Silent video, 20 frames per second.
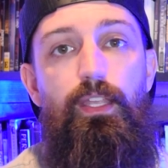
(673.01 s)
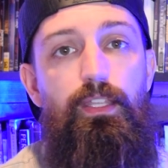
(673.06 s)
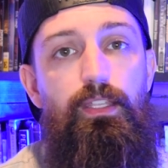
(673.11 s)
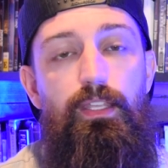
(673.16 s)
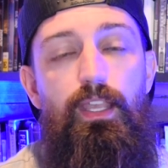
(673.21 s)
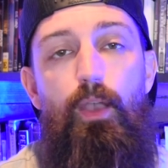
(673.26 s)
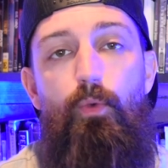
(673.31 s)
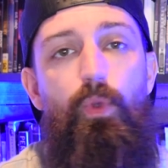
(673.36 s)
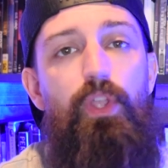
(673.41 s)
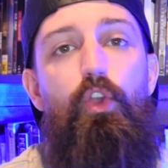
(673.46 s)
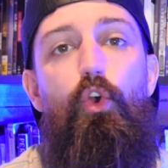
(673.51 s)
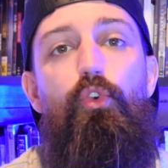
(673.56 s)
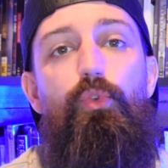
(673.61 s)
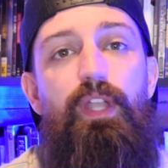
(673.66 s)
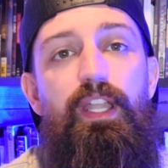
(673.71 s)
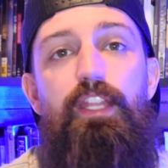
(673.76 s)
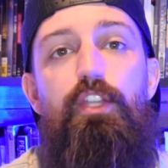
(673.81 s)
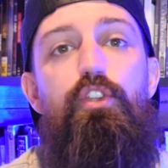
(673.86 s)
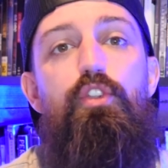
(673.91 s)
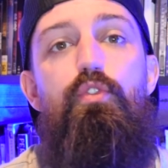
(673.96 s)
Yeah, we
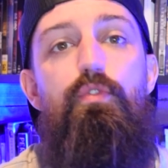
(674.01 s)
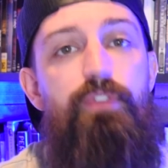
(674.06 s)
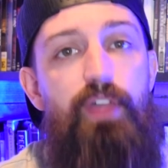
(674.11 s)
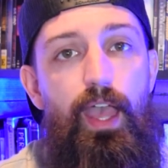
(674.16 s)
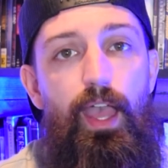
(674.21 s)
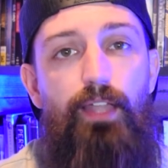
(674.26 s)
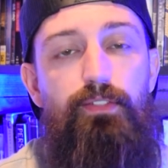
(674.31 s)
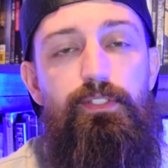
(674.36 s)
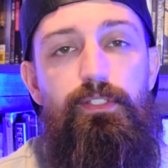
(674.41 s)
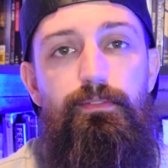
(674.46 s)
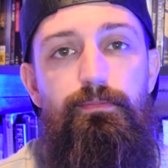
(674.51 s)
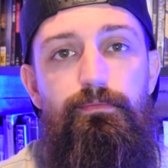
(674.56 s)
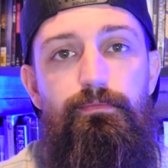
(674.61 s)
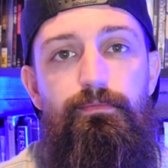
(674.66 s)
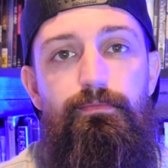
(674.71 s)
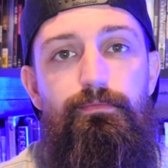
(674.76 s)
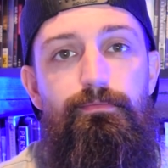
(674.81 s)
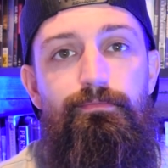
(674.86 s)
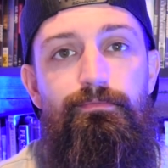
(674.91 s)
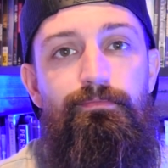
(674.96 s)
already knew that.
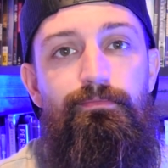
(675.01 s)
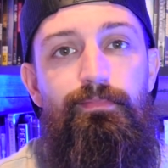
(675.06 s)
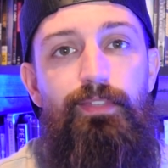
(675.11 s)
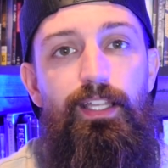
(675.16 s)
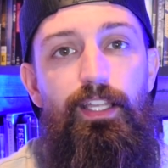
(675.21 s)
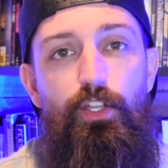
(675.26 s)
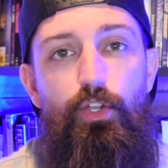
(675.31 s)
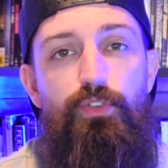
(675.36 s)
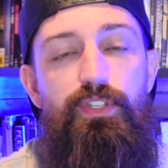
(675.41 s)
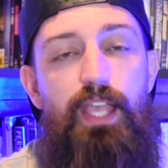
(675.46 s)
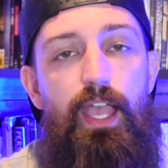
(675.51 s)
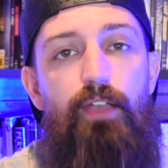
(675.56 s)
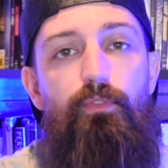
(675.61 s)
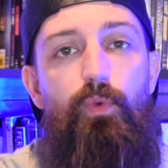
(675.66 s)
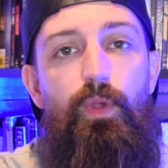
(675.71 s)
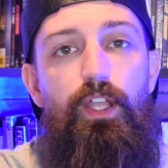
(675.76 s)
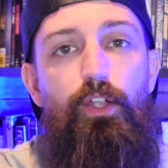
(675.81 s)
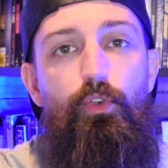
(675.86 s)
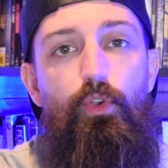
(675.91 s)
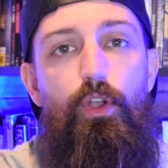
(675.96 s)
He goes
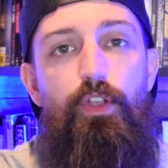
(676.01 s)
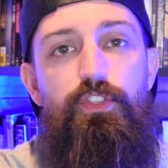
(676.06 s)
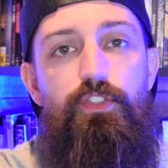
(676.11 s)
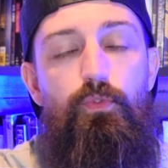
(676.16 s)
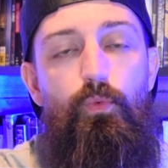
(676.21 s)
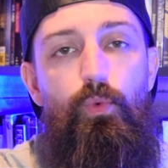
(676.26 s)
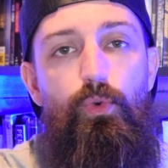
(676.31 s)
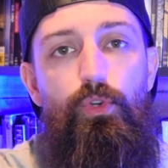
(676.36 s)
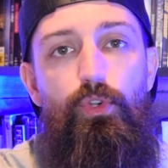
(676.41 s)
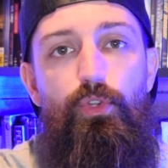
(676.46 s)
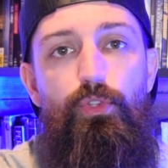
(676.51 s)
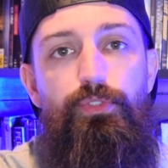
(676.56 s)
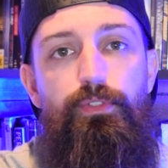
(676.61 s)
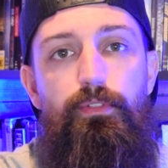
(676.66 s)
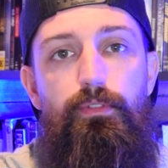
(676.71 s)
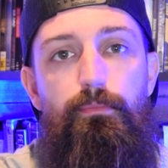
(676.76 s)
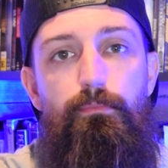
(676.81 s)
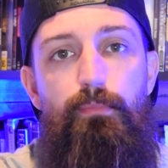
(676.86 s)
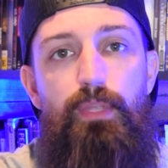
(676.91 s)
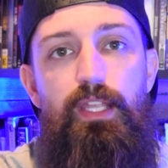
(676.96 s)
halfway across the world,
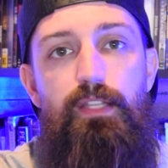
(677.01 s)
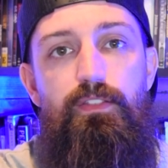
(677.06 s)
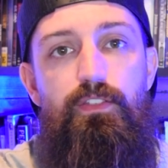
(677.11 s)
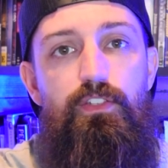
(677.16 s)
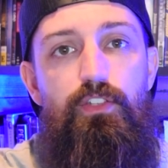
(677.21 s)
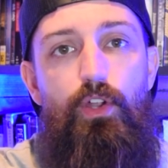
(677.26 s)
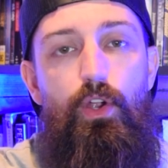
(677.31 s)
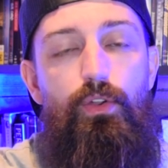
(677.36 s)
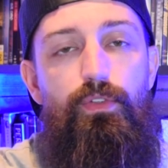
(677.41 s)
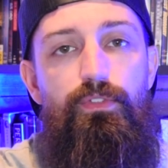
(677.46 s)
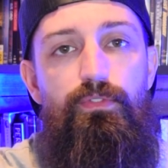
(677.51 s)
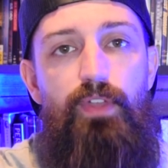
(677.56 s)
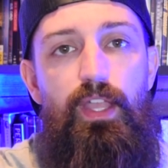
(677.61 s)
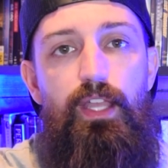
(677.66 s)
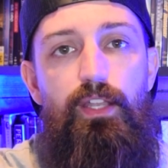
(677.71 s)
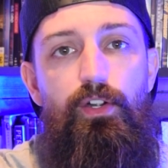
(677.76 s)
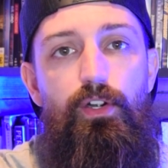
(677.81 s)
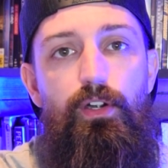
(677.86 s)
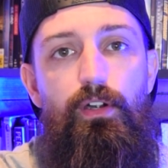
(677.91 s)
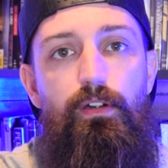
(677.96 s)
meets Darth
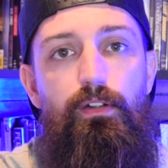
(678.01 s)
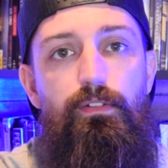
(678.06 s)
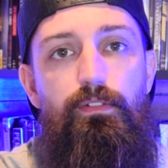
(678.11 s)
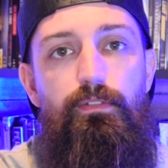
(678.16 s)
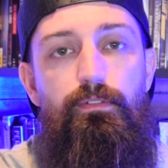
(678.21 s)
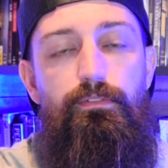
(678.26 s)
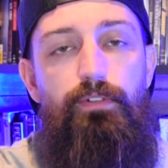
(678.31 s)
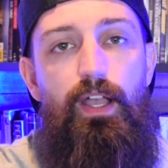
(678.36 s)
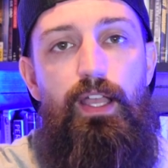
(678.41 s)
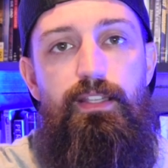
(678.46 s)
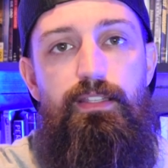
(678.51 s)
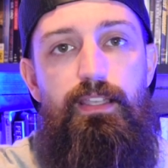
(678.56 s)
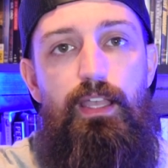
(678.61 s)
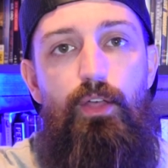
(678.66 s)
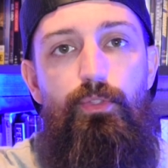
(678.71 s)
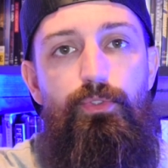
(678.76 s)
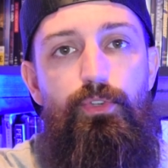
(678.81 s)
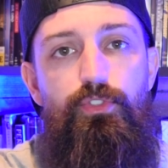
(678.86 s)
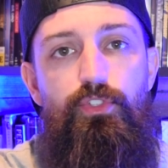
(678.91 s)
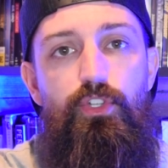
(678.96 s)
Vader, finds
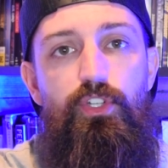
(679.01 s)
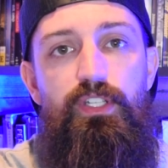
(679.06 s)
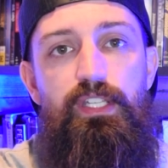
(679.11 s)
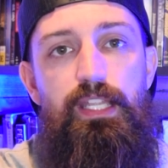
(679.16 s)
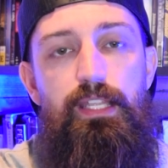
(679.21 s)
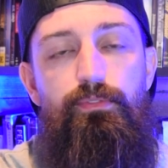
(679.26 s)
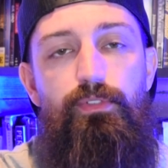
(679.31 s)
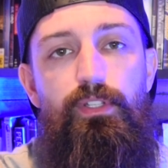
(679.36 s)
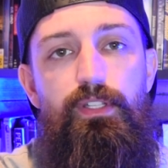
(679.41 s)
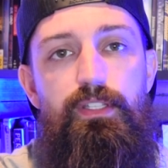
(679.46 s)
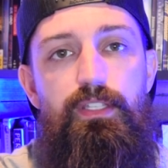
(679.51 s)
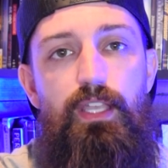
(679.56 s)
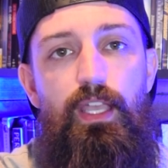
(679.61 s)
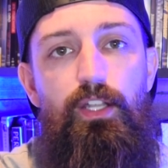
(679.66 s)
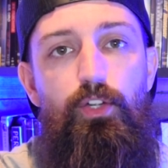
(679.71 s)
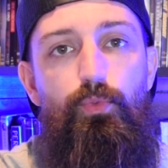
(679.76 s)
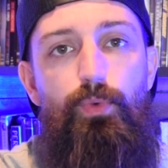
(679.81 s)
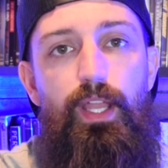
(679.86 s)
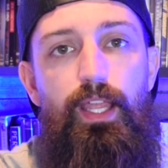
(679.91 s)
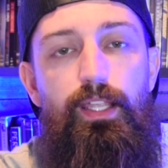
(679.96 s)
out there's good and evil
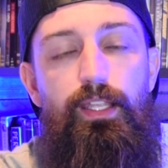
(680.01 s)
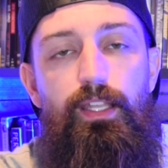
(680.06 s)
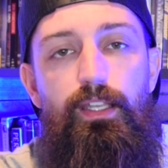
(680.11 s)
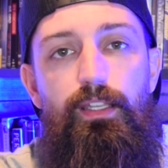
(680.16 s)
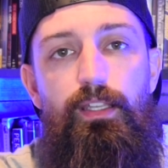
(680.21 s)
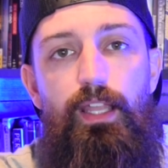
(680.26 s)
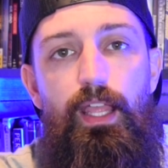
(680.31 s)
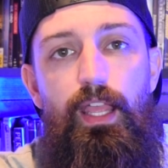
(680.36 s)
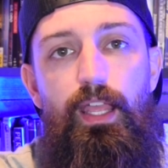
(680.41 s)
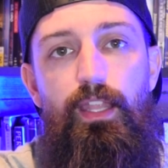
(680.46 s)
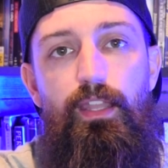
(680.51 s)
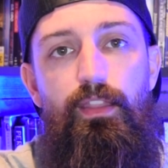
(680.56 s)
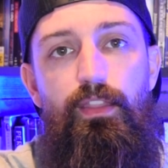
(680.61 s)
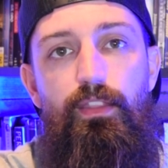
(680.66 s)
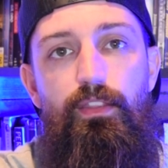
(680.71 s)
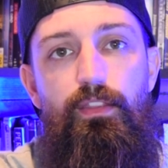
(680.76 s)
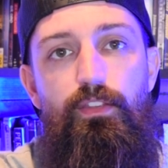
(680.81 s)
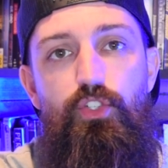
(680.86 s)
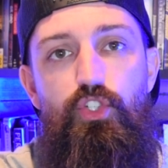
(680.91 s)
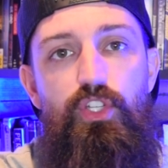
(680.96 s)
inside of Reagan, and
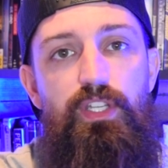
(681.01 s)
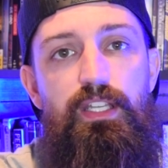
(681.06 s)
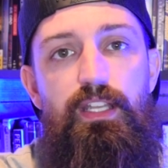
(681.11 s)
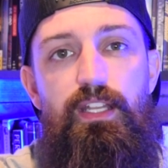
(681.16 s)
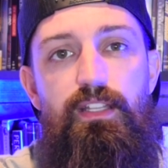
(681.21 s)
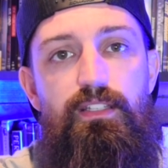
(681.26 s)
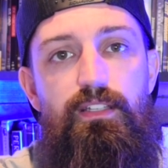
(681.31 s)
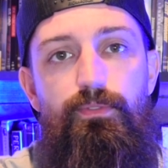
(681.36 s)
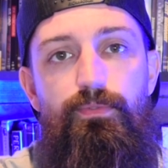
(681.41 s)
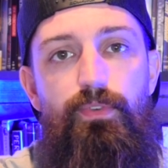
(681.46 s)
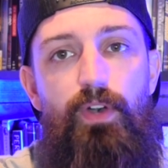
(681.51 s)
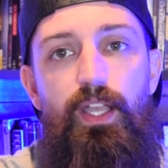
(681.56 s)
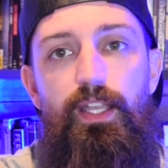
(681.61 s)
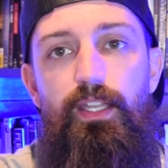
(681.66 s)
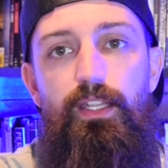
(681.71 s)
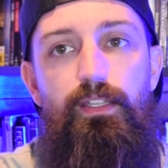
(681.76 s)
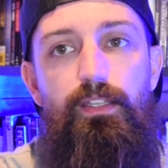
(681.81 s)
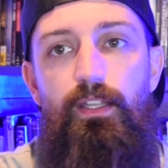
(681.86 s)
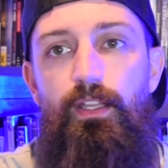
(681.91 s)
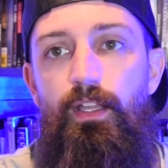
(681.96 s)
she needs to fight it.